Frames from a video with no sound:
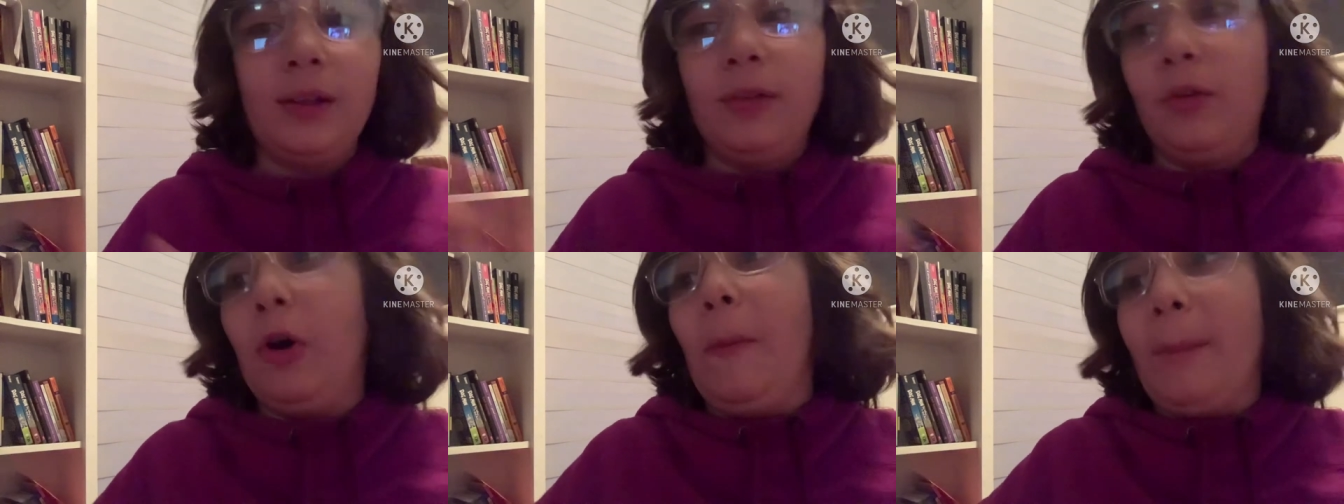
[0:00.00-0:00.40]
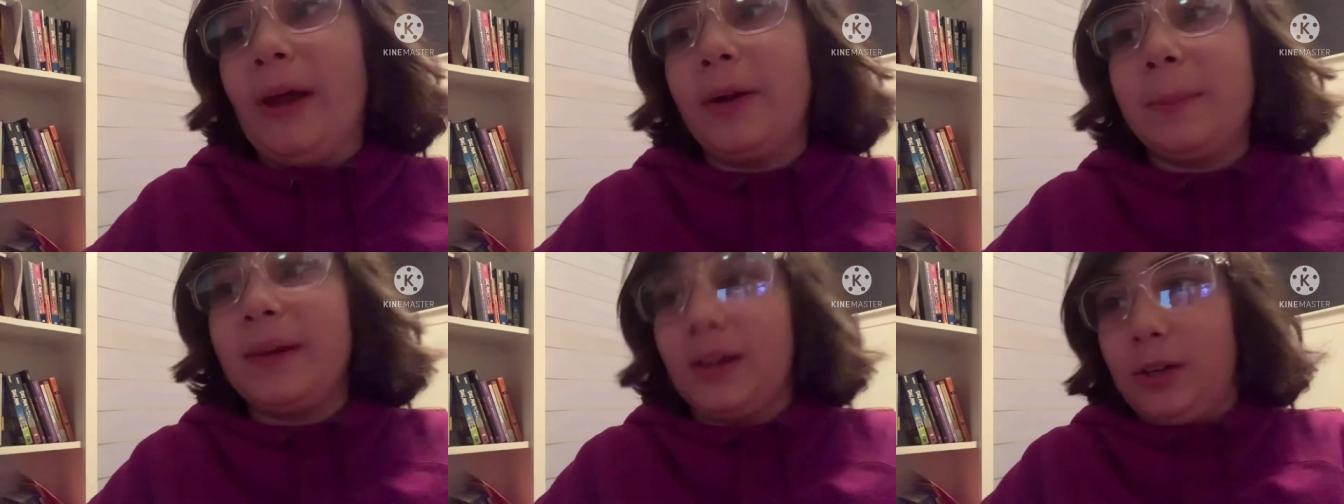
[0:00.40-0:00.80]
Well, it
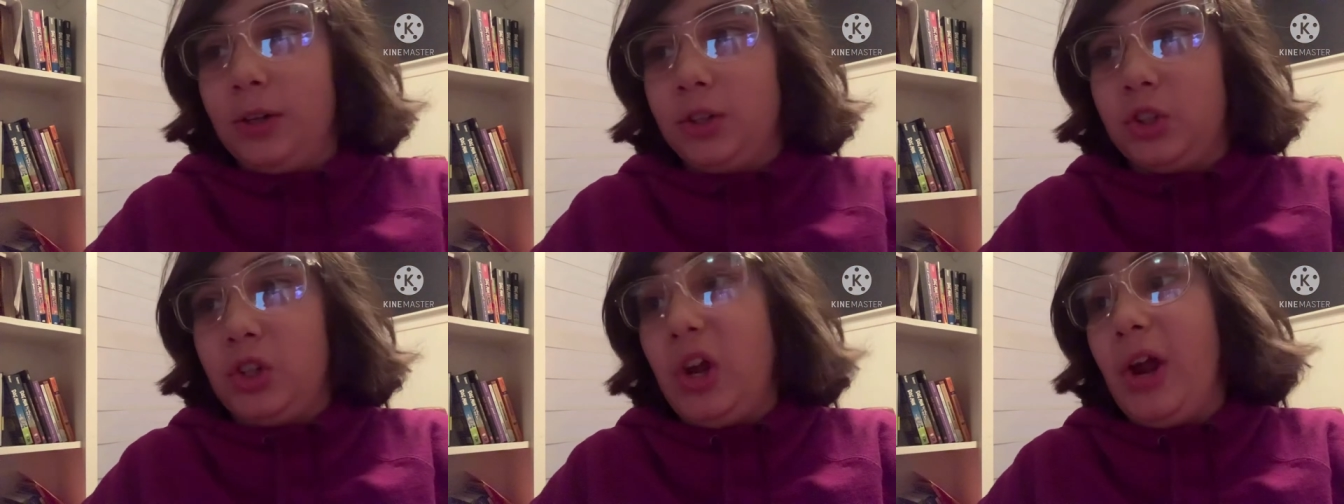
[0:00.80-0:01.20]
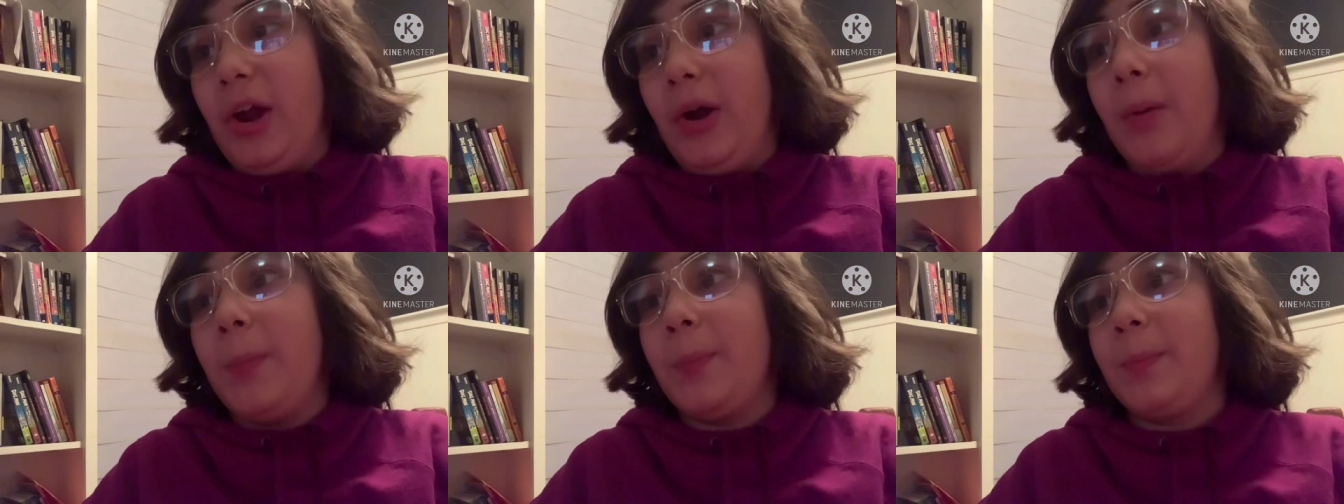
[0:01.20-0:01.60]
better be a good chair.